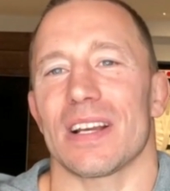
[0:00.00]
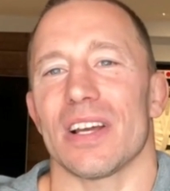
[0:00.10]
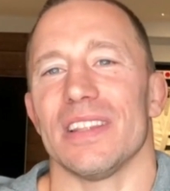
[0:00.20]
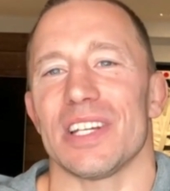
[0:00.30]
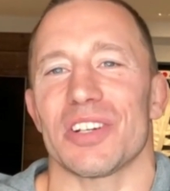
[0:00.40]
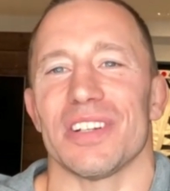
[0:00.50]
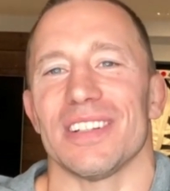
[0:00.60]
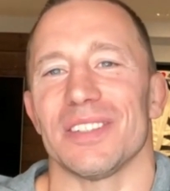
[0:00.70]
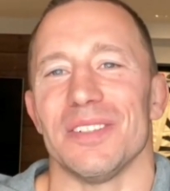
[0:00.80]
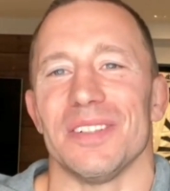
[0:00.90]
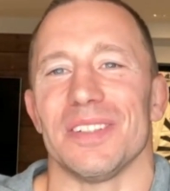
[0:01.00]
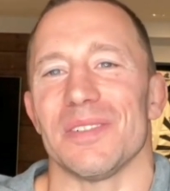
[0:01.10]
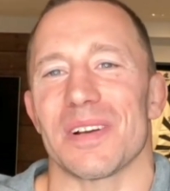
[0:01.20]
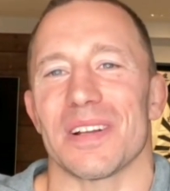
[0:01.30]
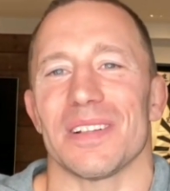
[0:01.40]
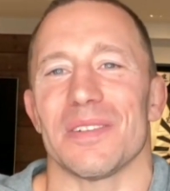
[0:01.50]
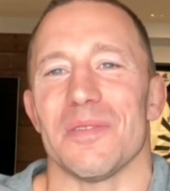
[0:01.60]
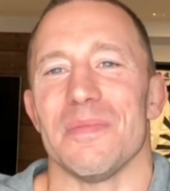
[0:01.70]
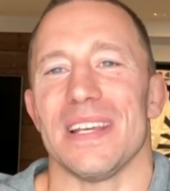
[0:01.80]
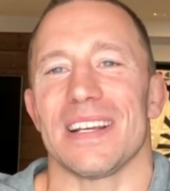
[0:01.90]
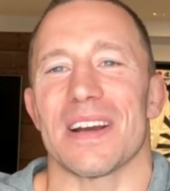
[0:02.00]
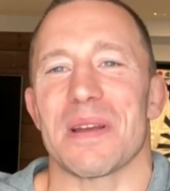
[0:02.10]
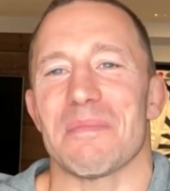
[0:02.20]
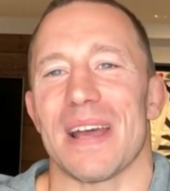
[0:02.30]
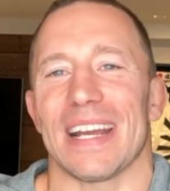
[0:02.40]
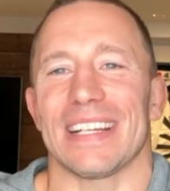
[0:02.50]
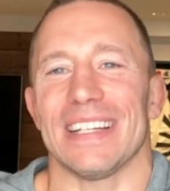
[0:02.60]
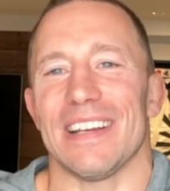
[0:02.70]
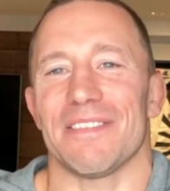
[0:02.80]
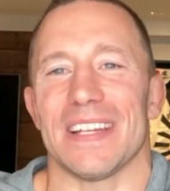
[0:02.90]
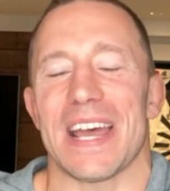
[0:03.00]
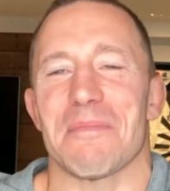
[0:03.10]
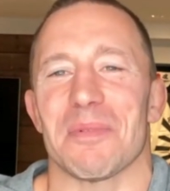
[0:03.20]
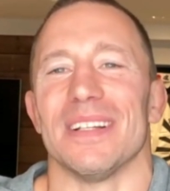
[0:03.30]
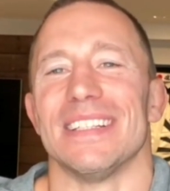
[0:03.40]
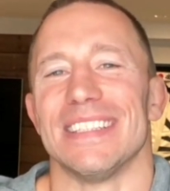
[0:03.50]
condition to me coming back if it happened.